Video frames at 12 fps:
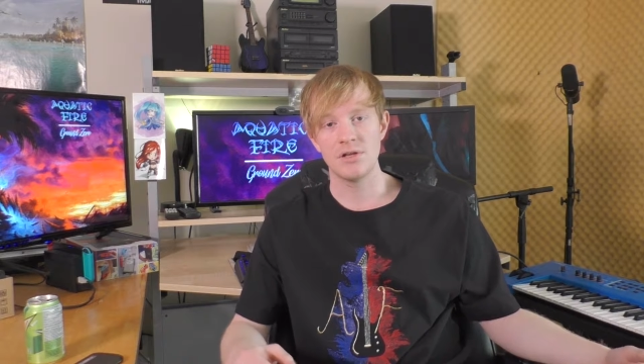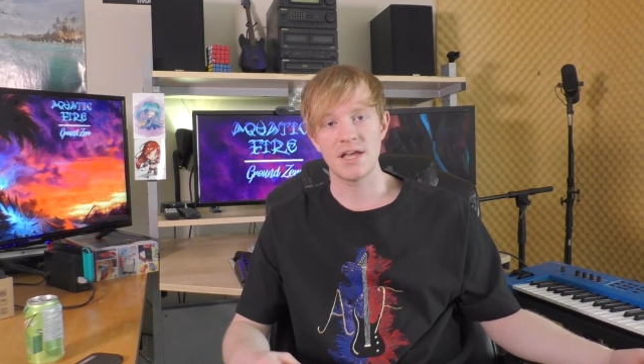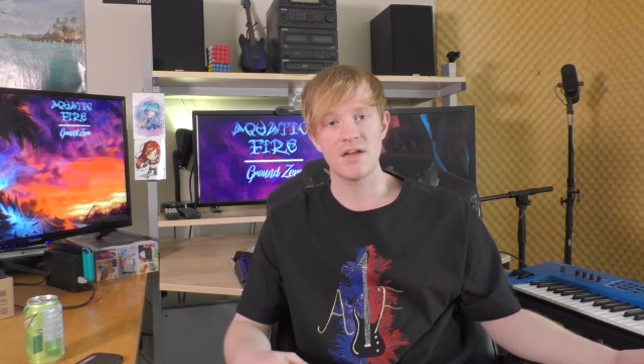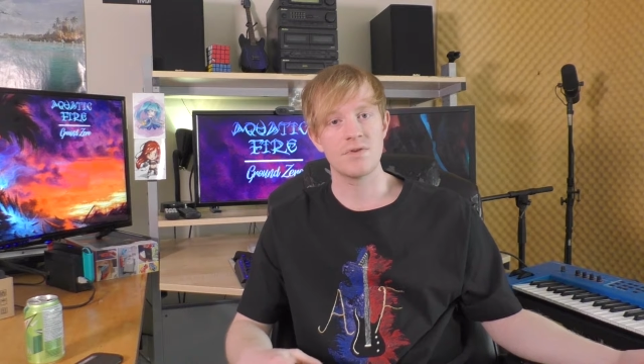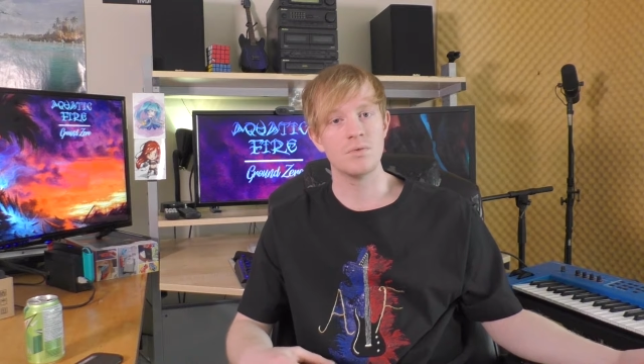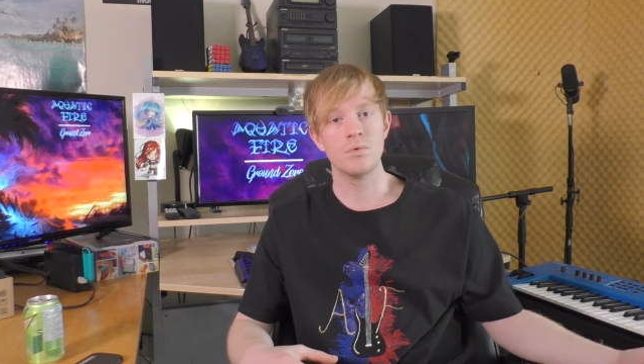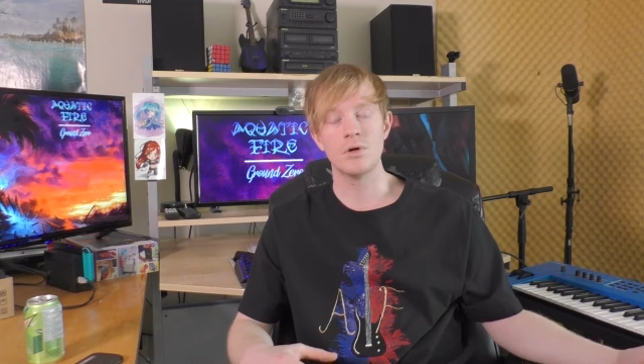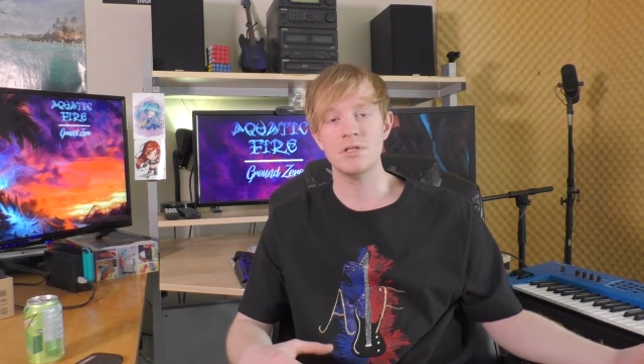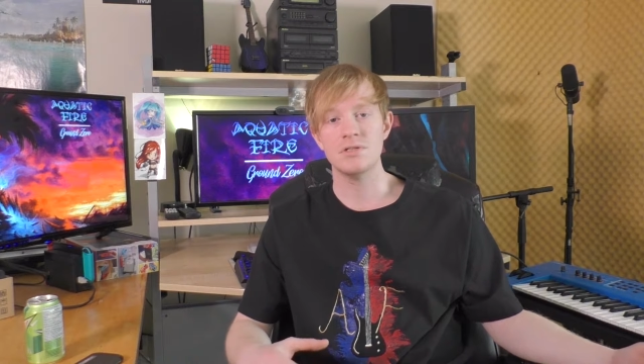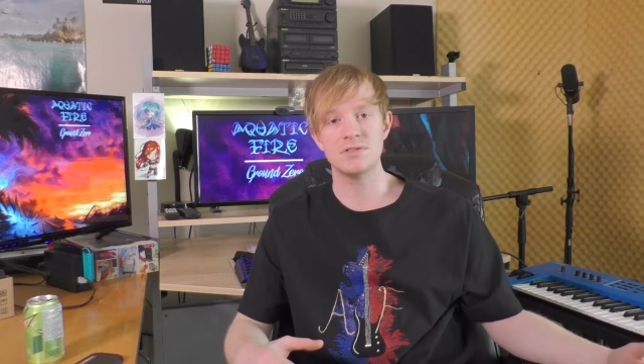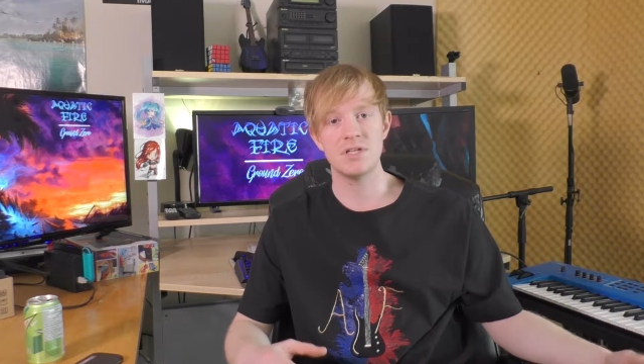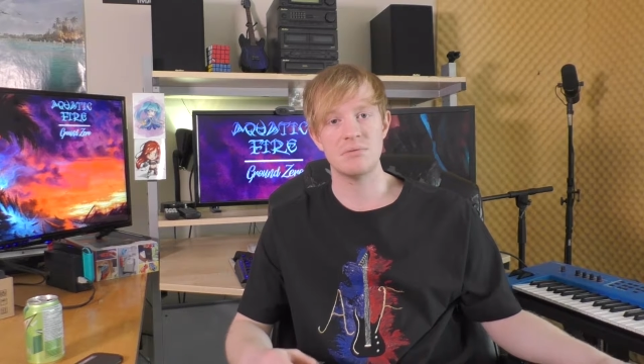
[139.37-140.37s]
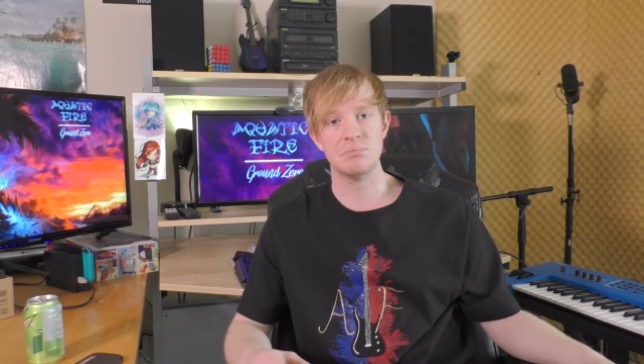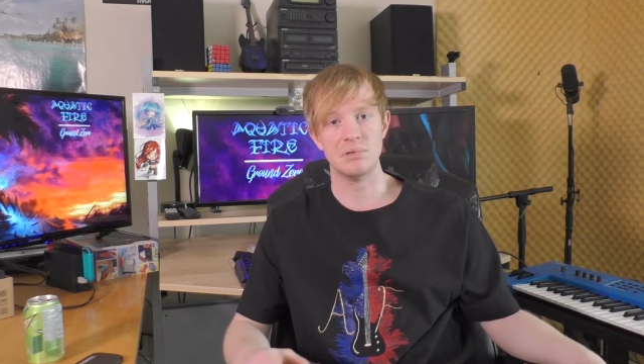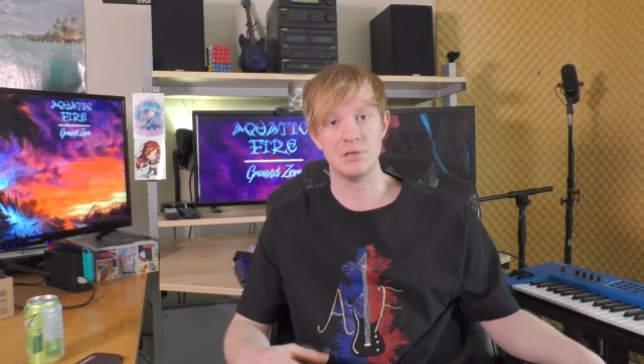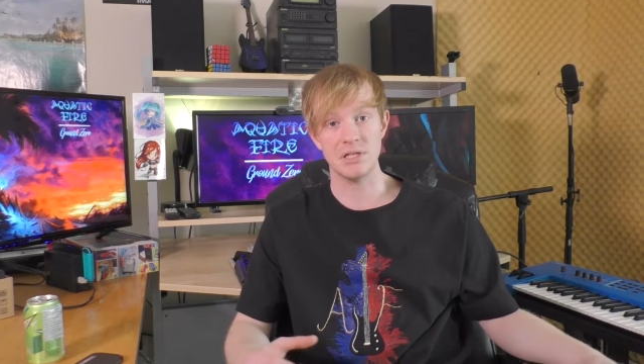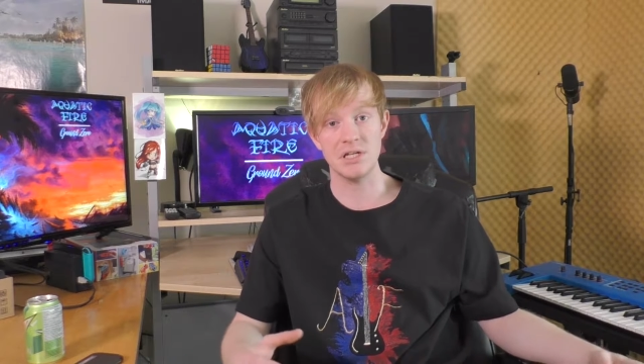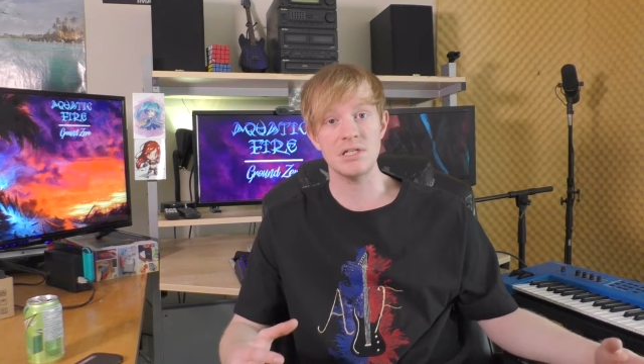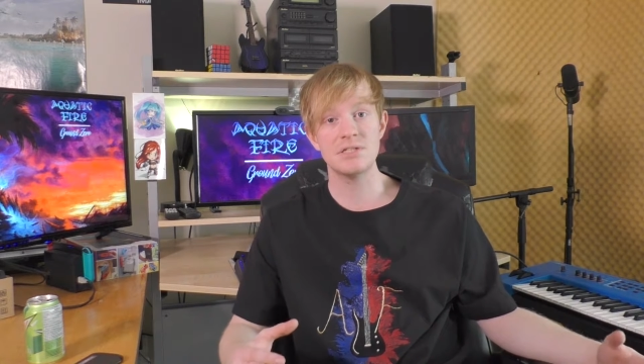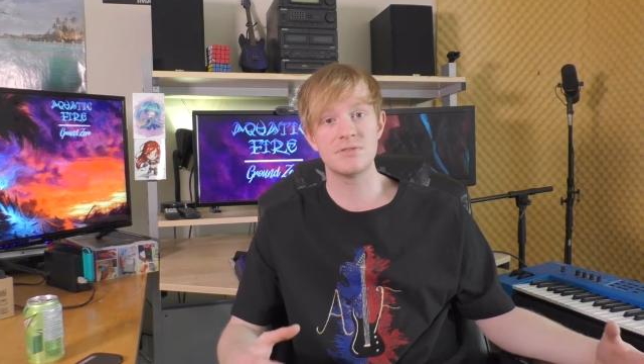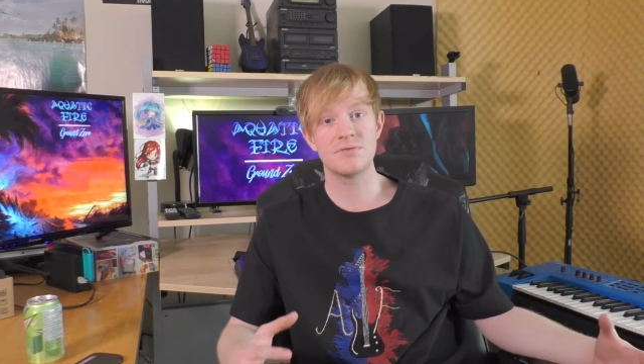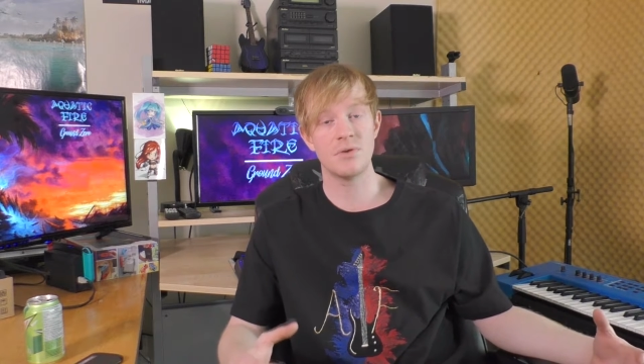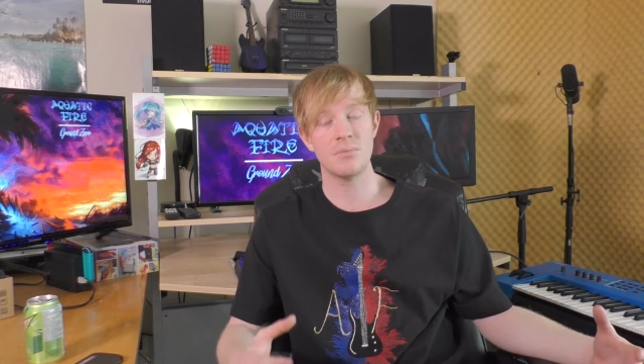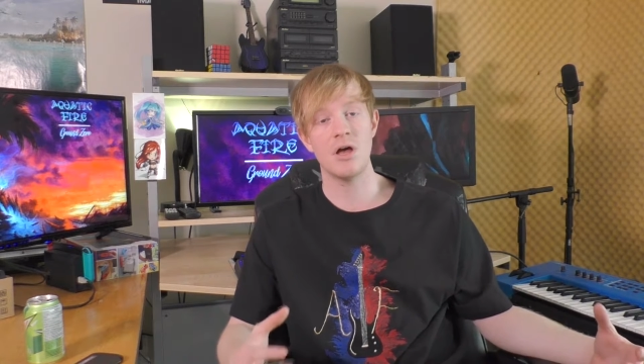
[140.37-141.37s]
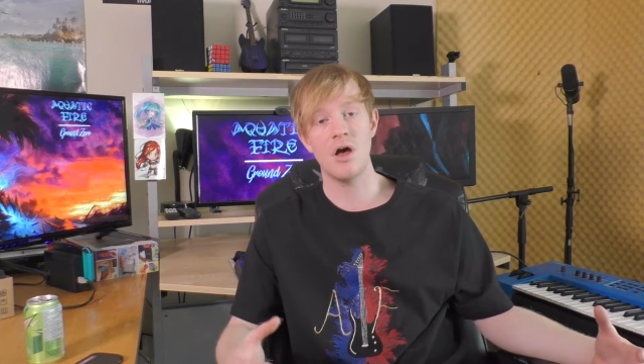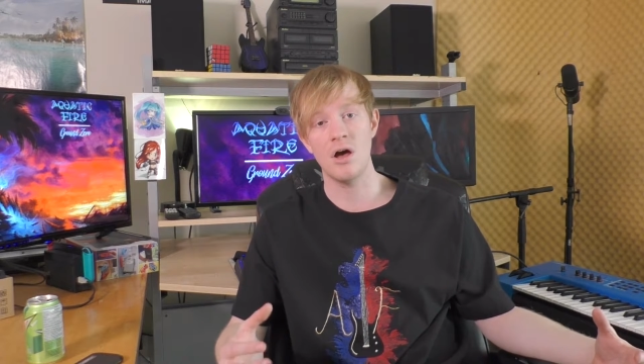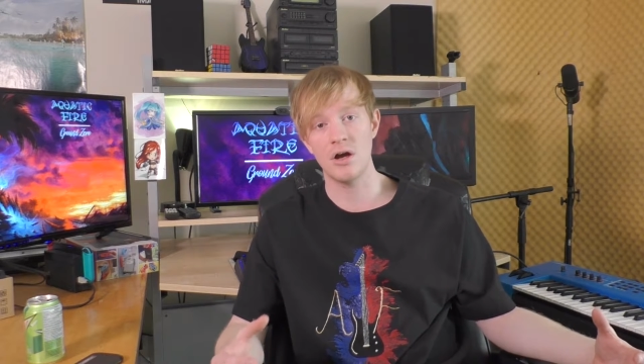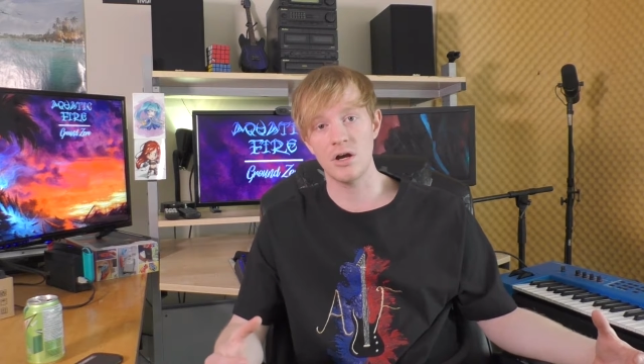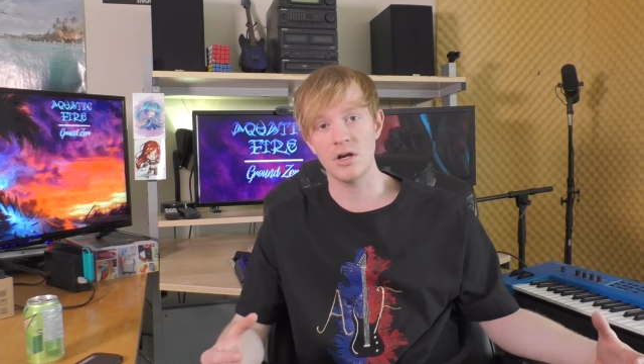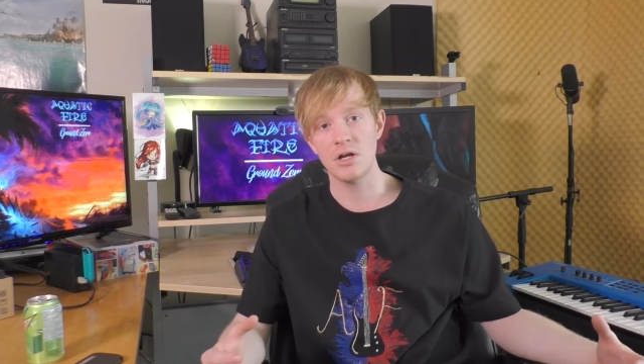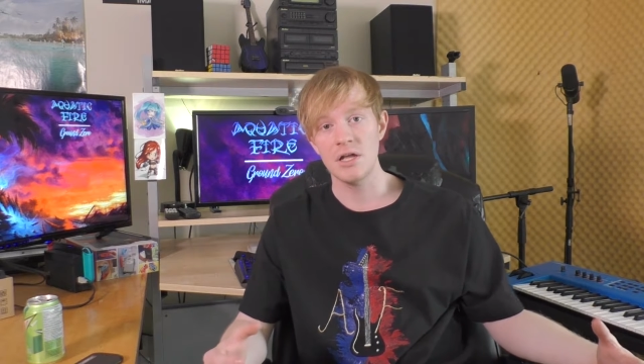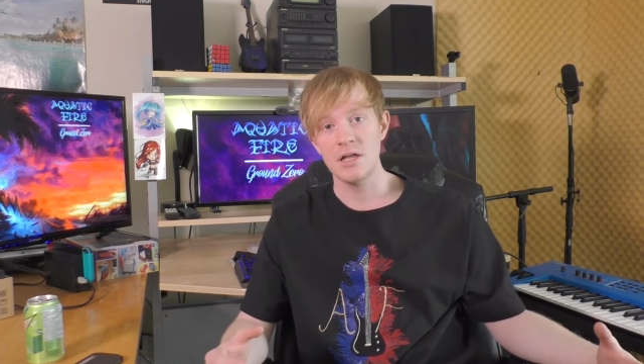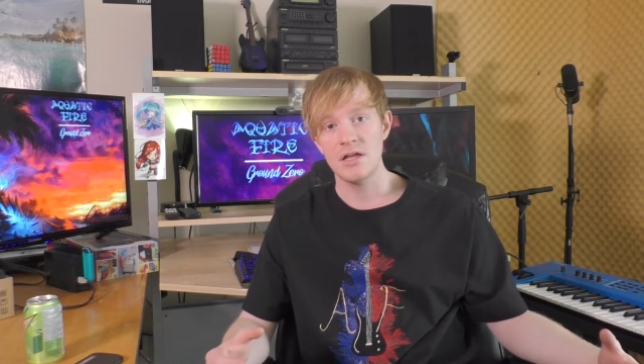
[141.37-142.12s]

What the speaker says: like every word you say bleeds from the heart,